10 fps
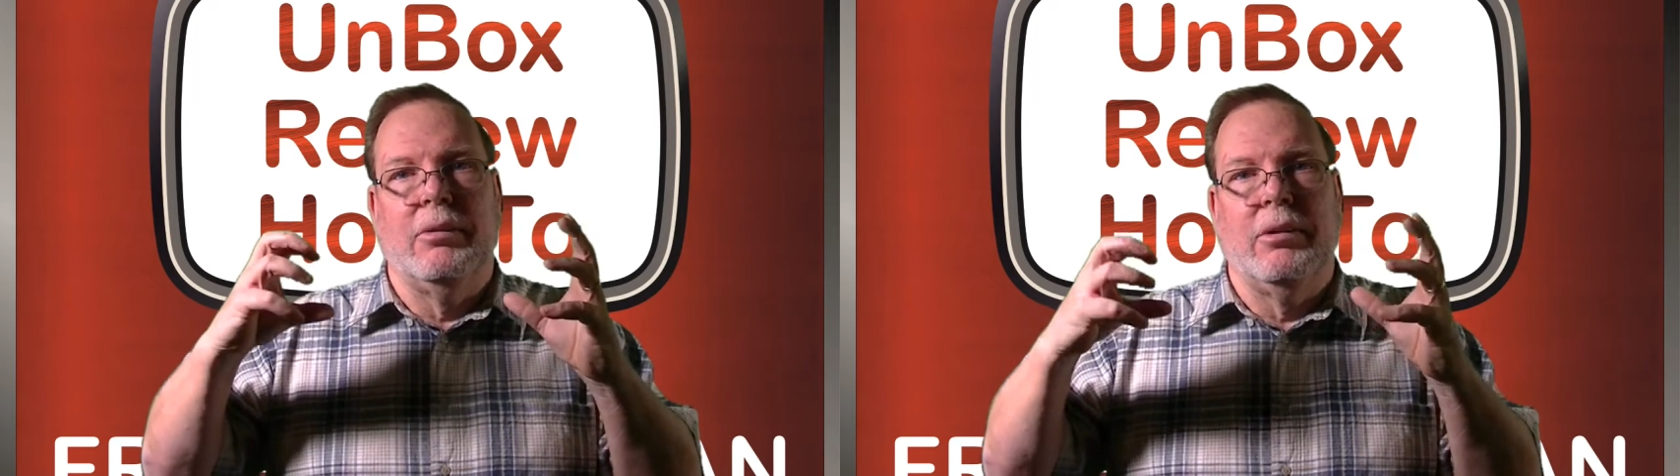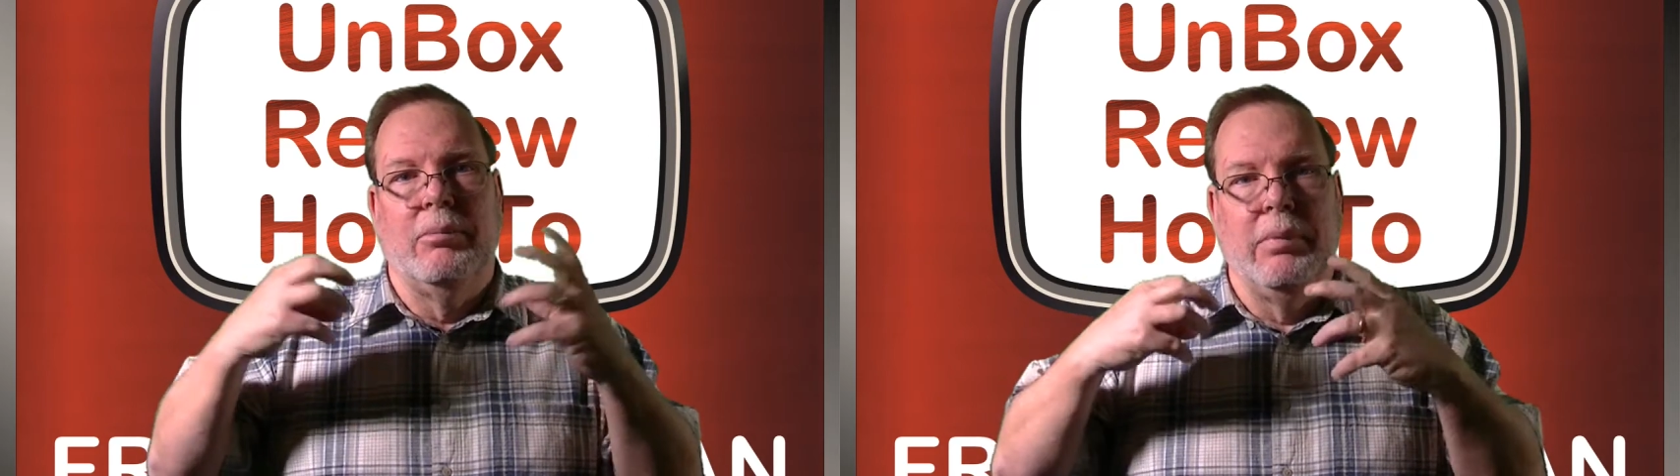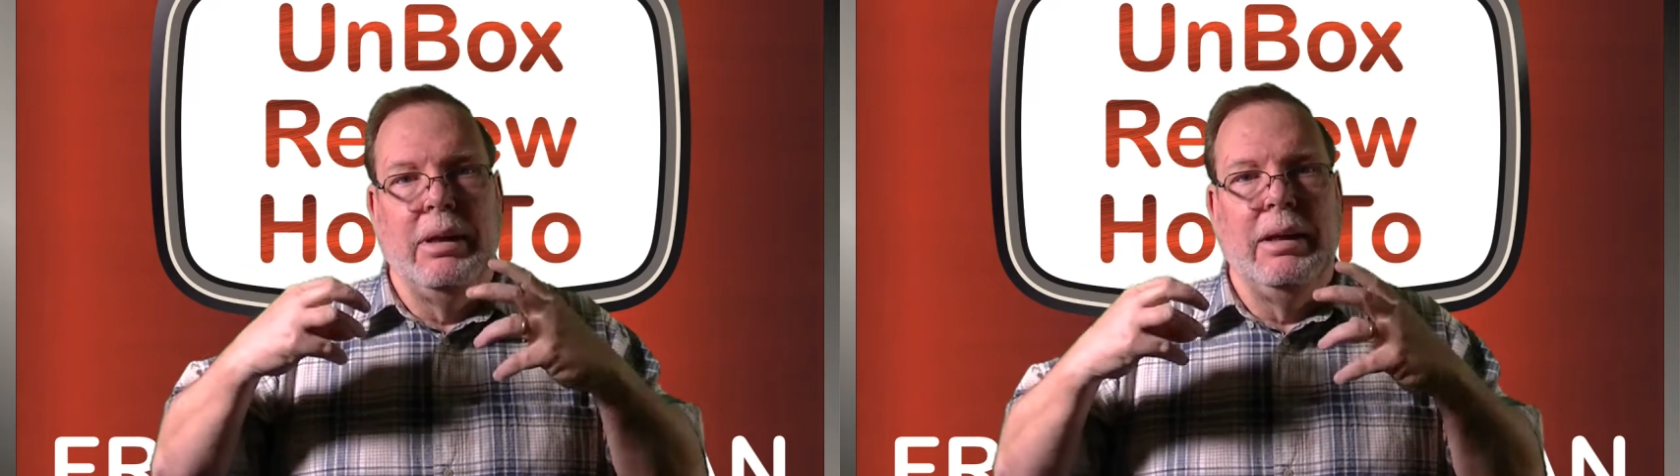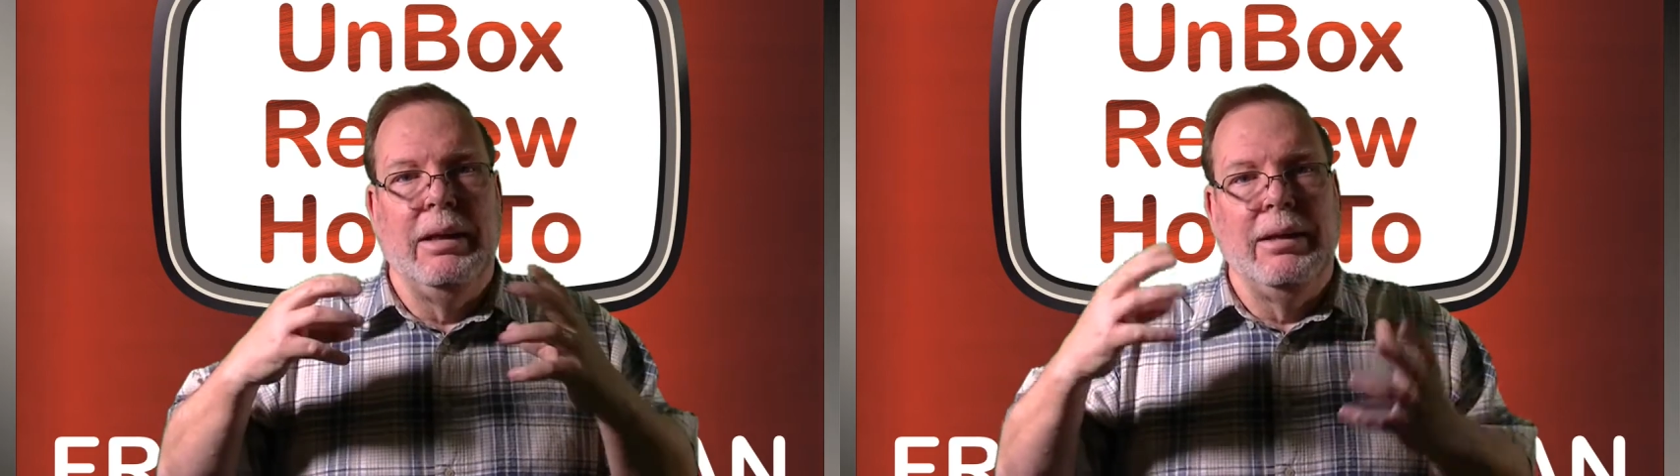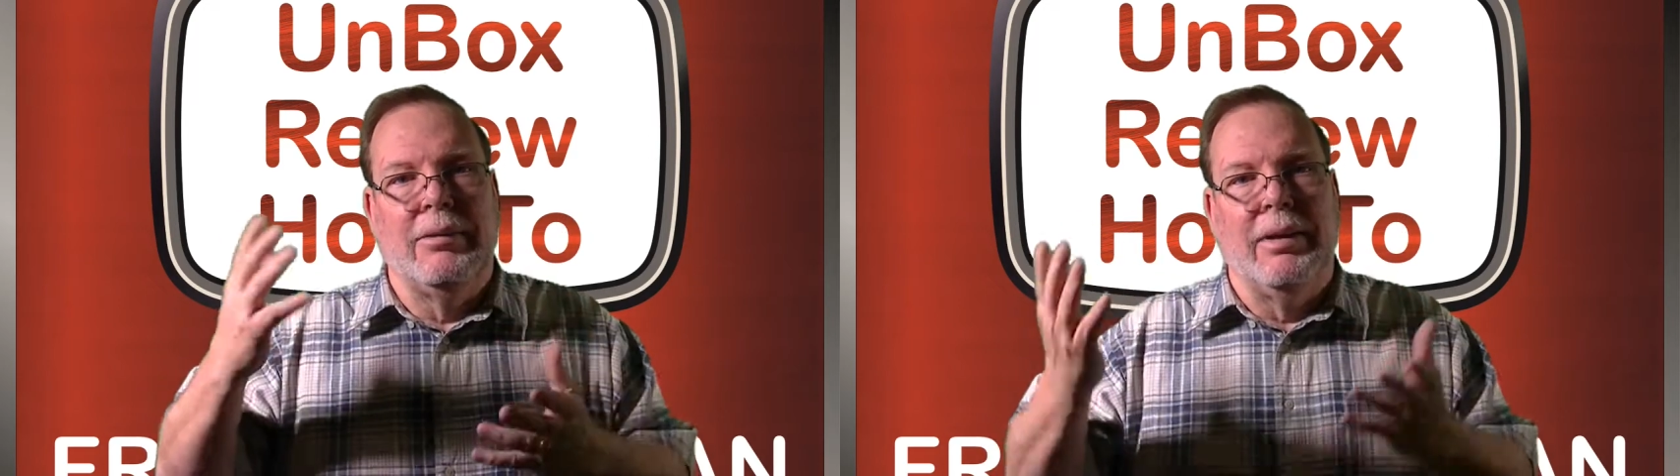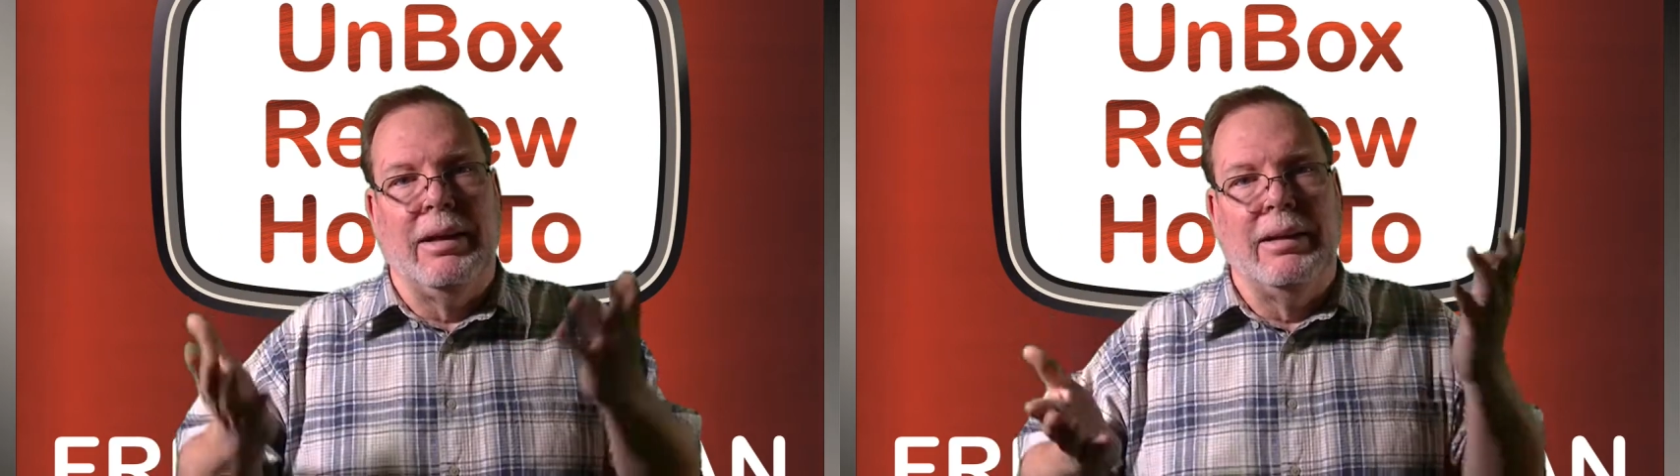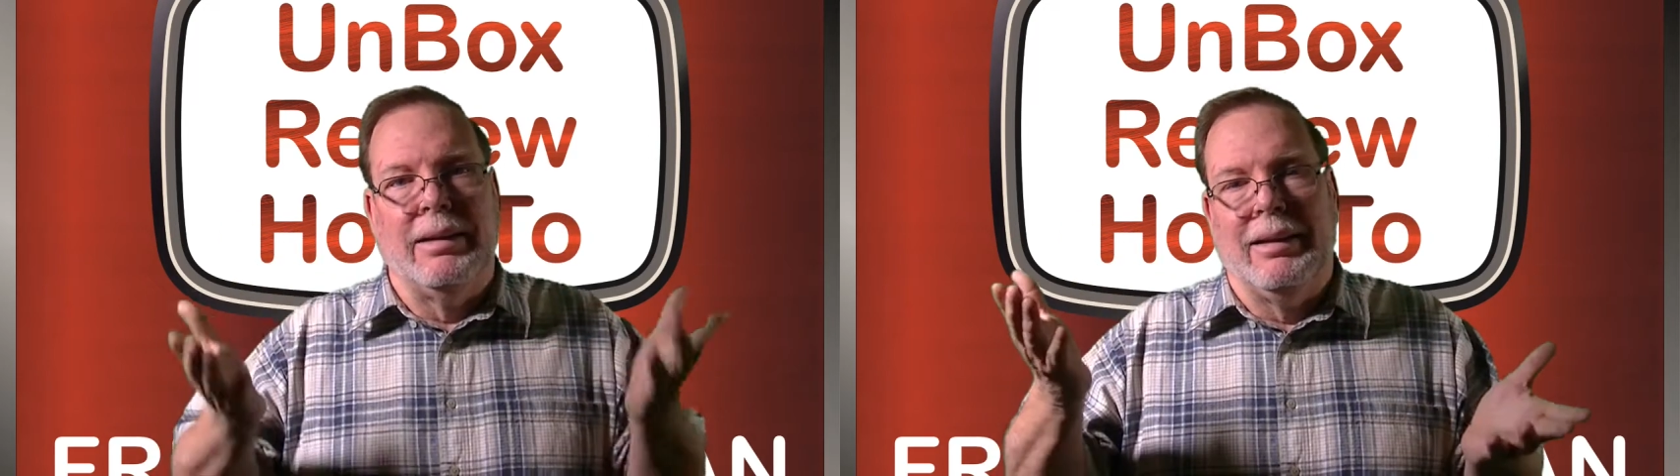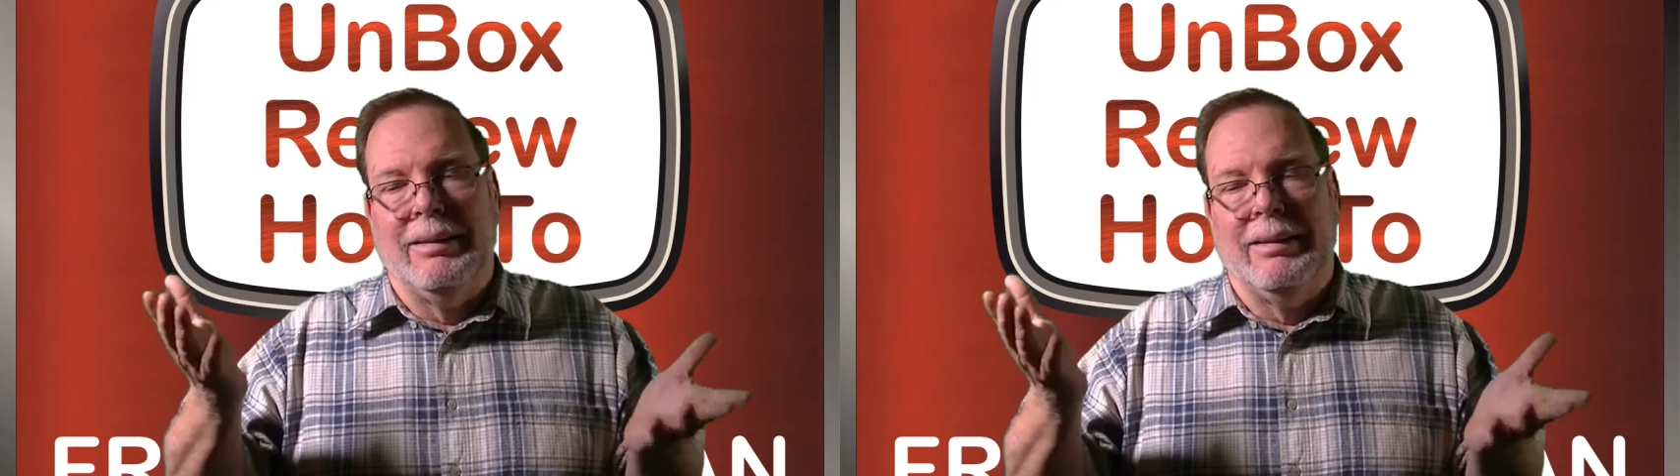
to me, it's like,